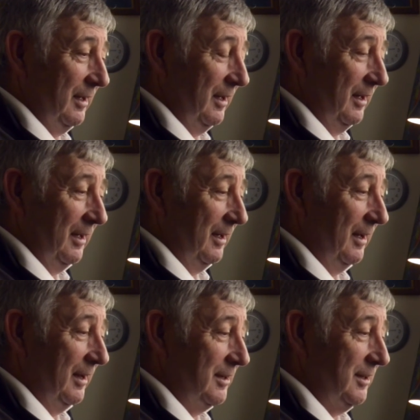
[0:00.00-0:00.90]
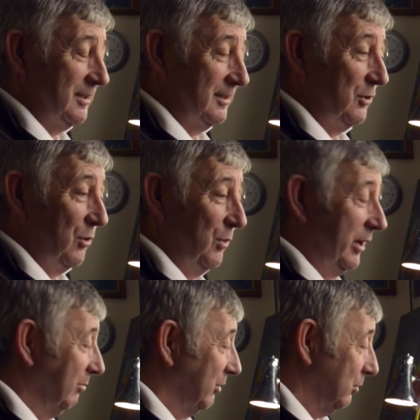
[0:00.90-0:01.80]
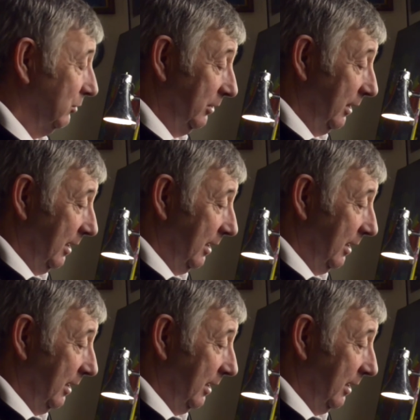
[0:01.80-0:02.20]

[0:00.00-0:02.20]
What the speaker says: and I just stop when I'm told.